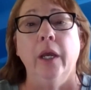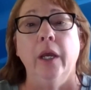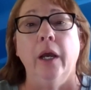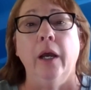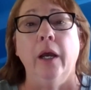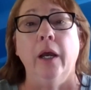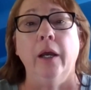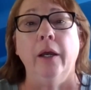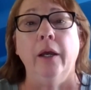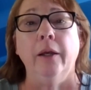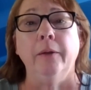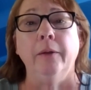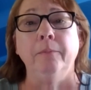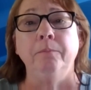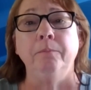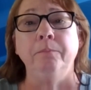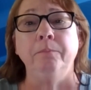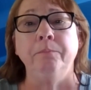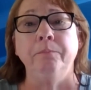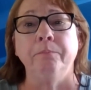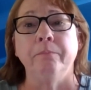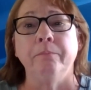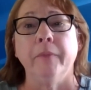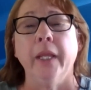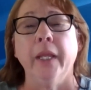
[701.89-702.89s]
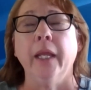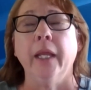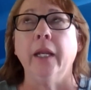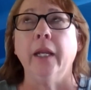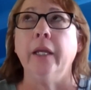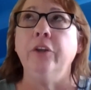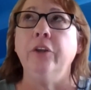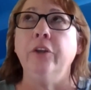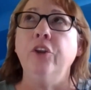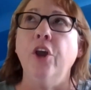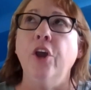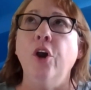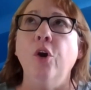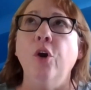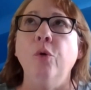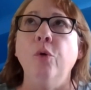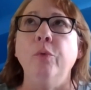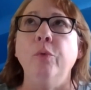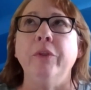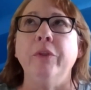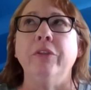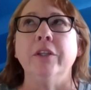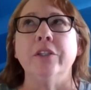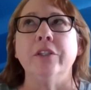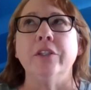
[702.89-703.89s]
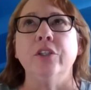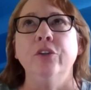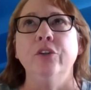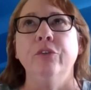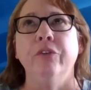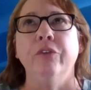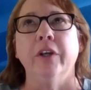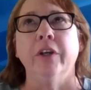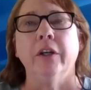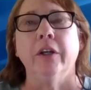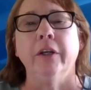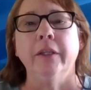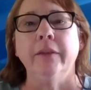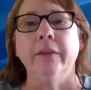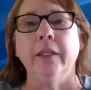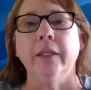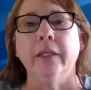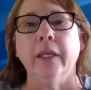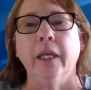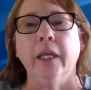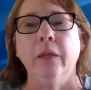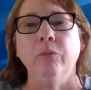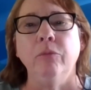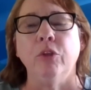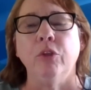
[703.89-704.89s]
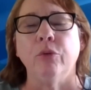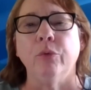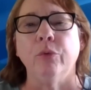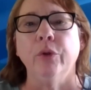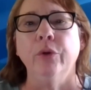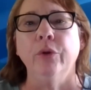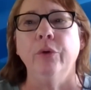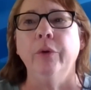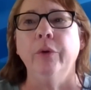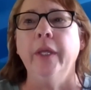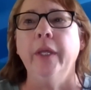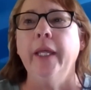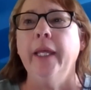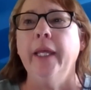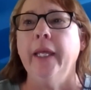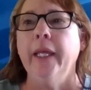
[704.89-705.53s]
And I know with this new variant that came through,